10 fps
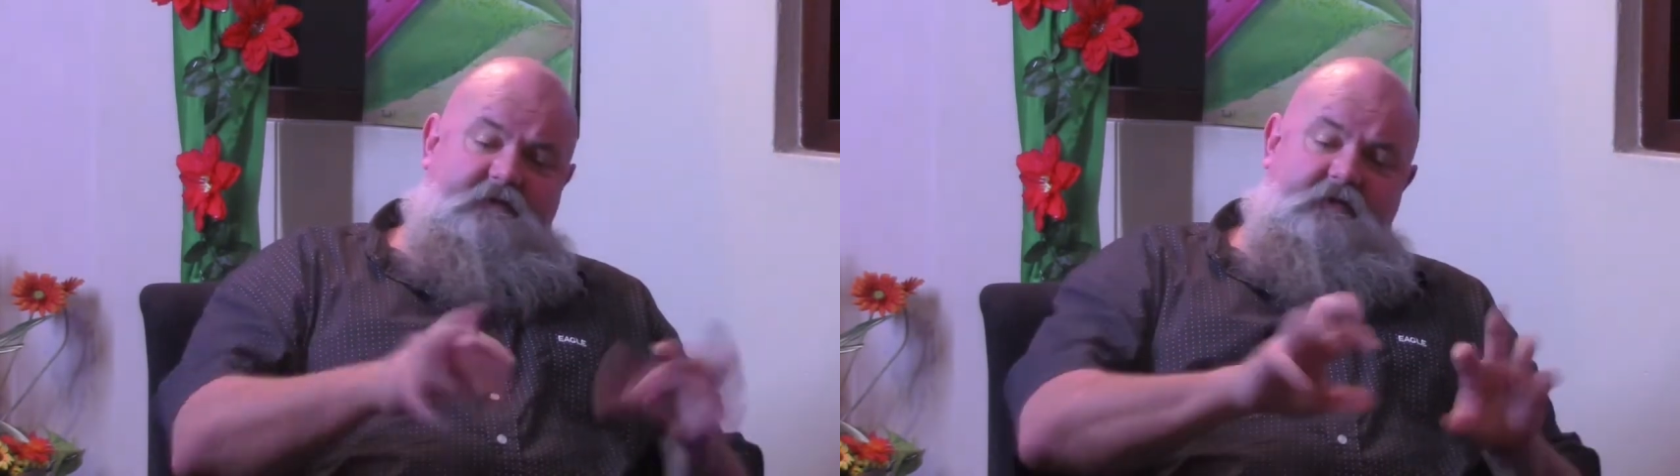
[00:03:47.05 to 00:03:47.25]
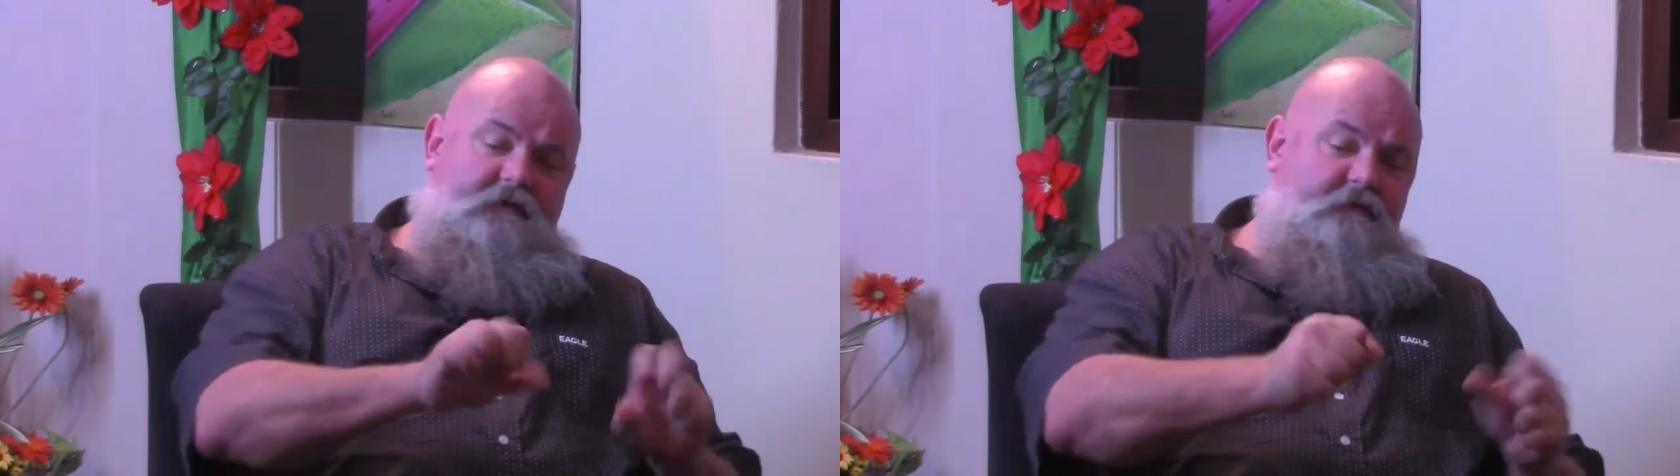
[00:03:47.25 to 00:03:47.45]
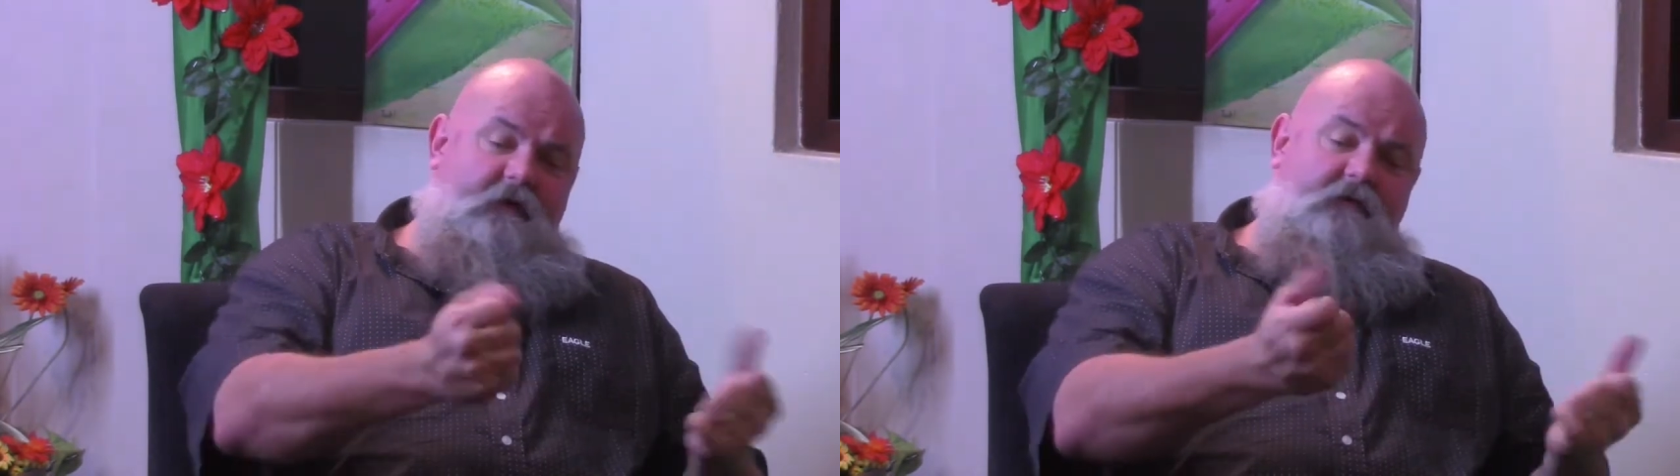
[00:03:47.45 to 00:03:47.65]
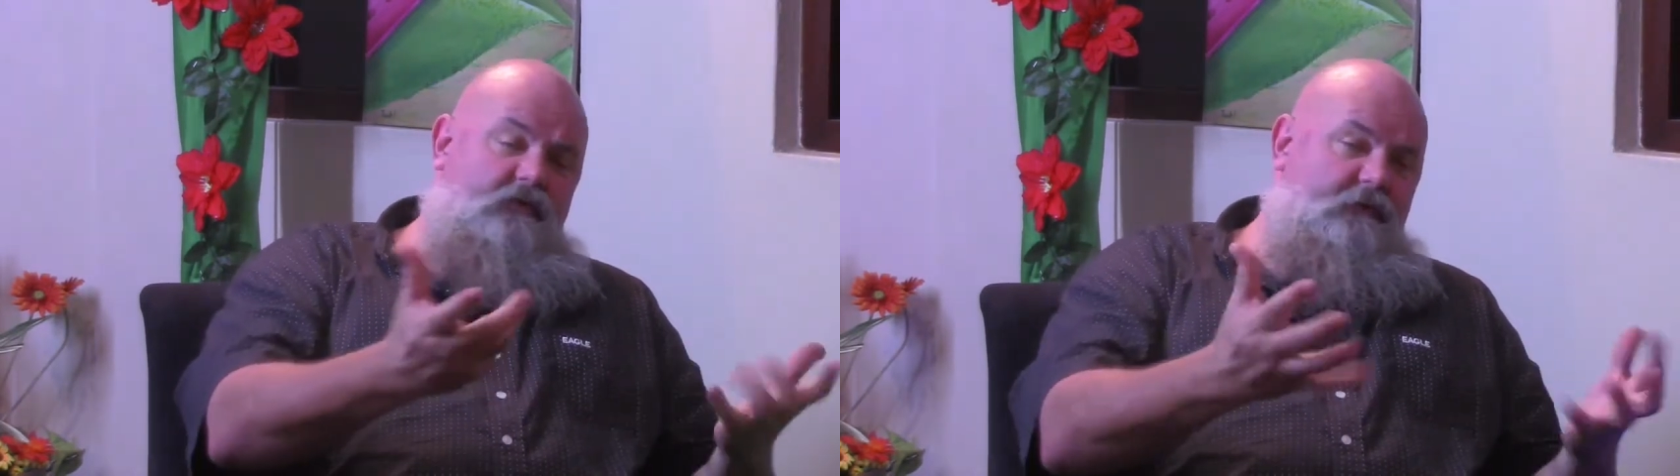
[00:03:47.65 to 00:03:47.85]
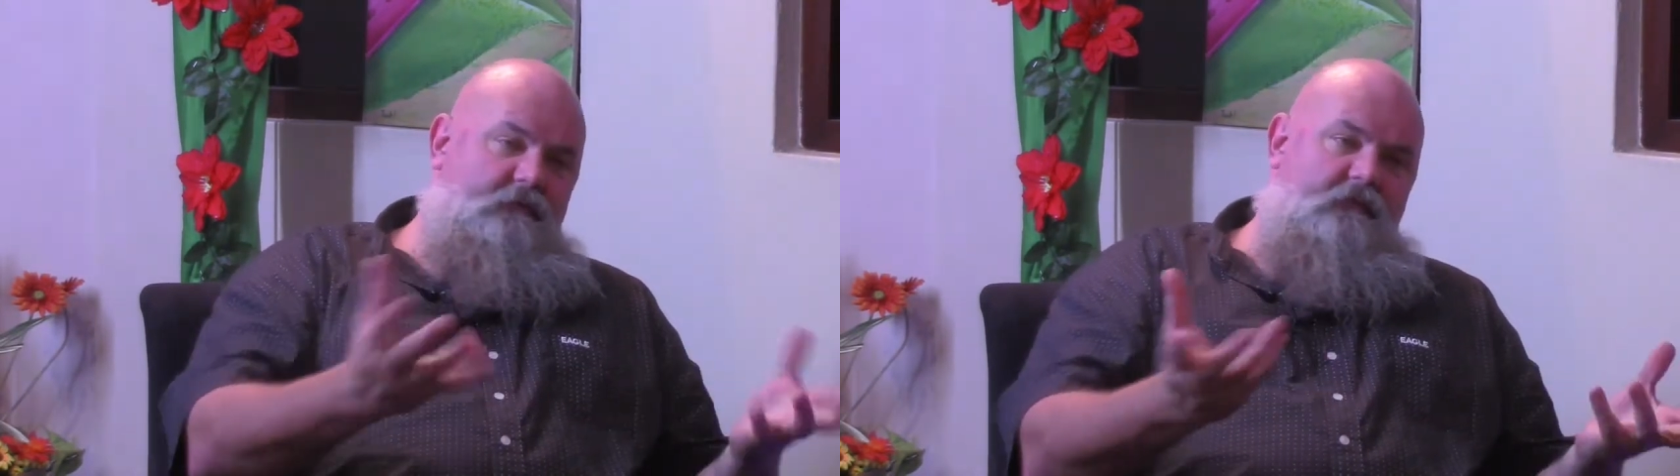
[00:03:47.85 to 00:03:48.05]
I
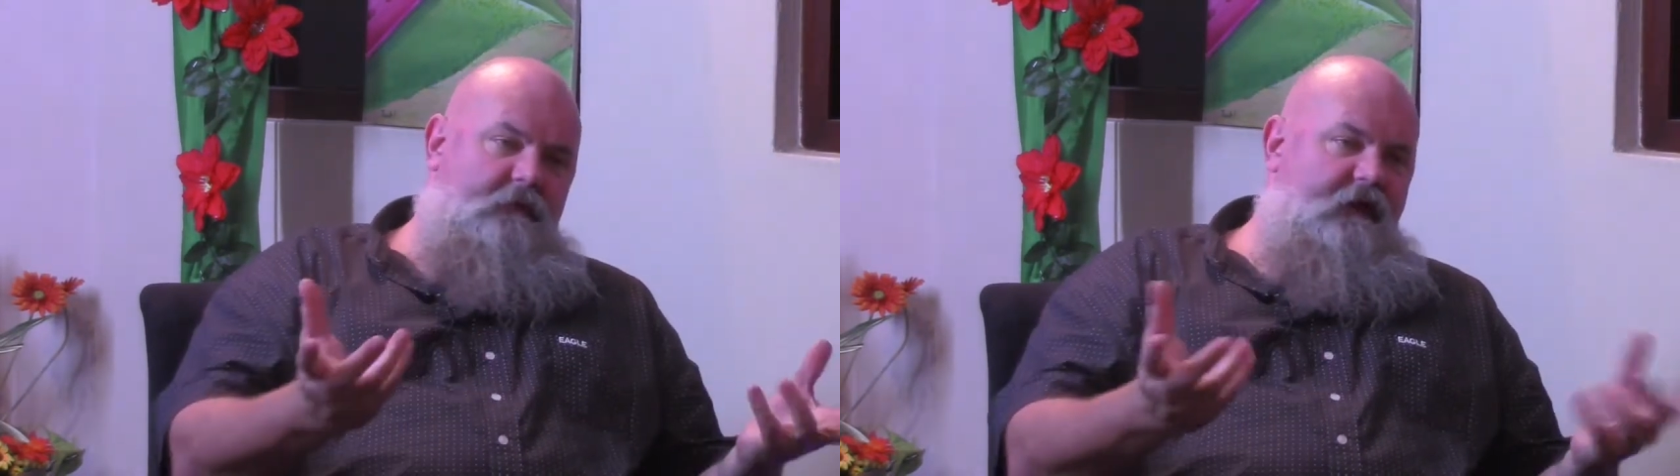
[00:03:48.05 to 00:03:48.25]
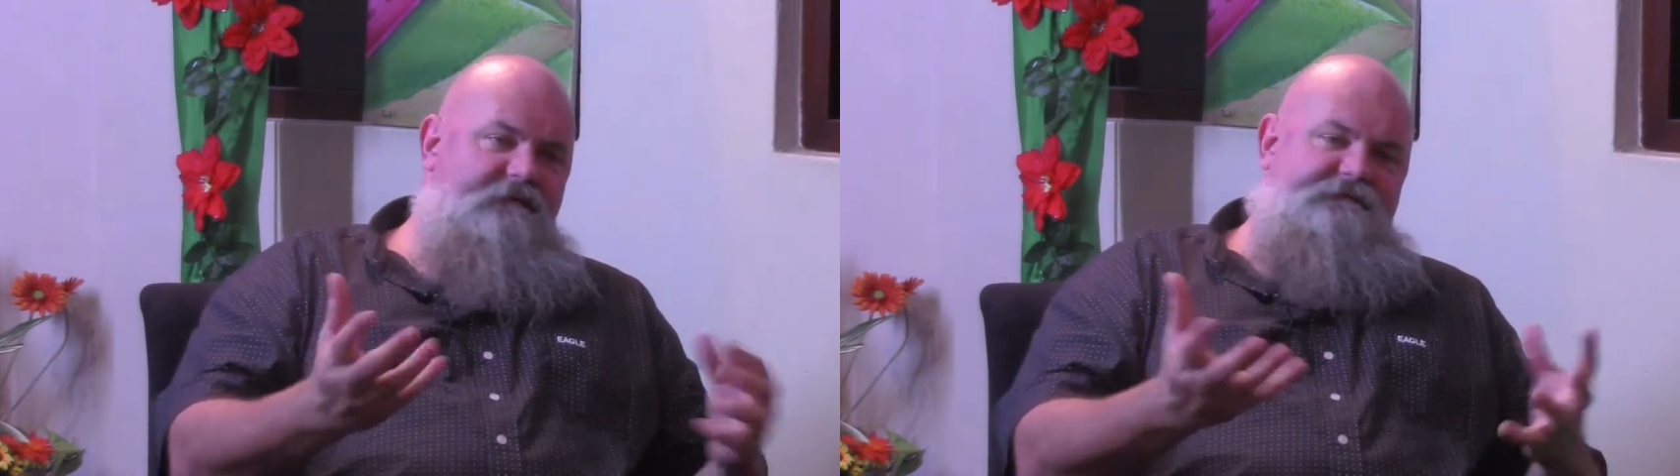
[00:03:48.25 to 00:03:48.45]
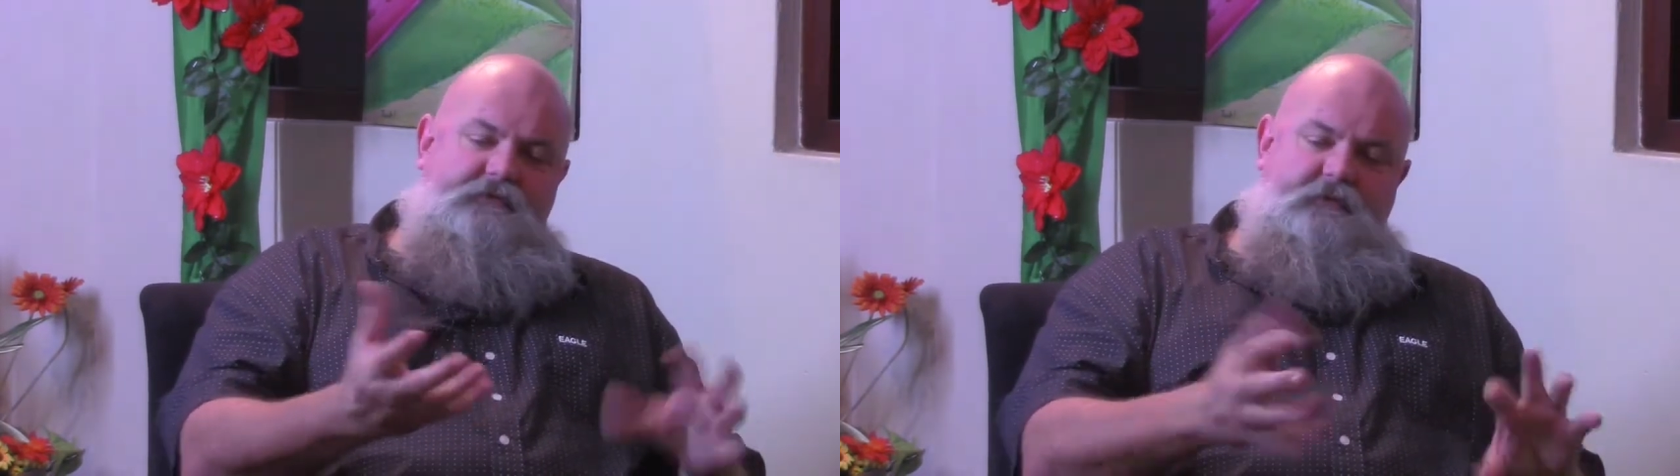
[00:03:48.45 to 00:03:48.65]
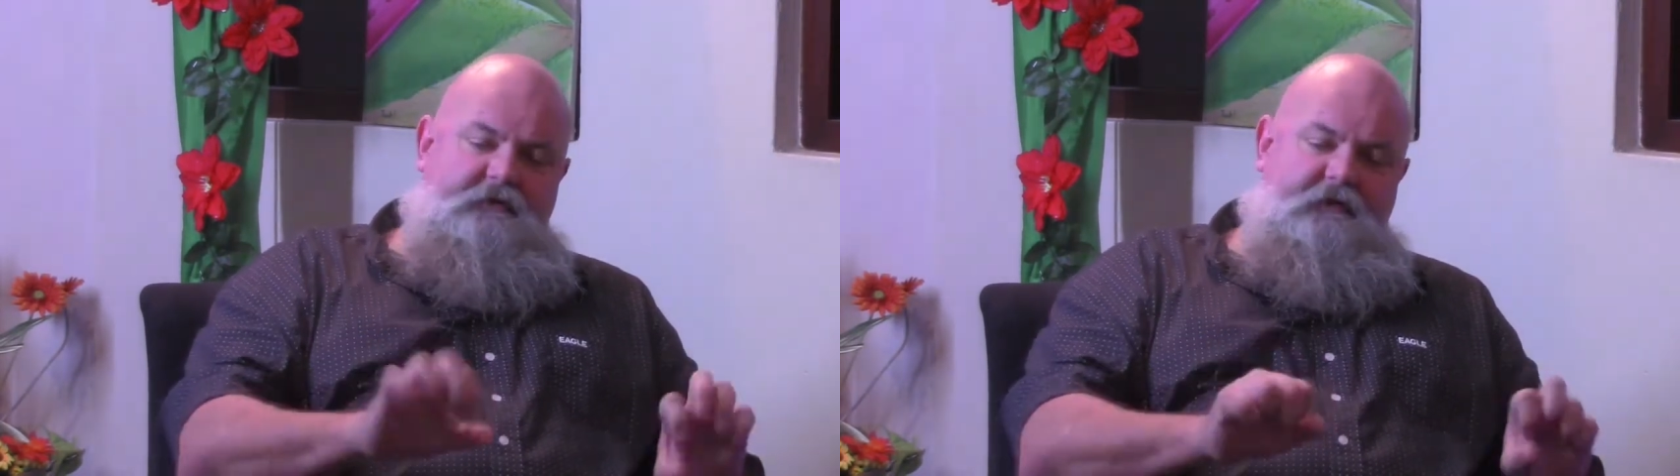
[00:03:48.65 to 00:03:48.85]
couldn't move my hands, you know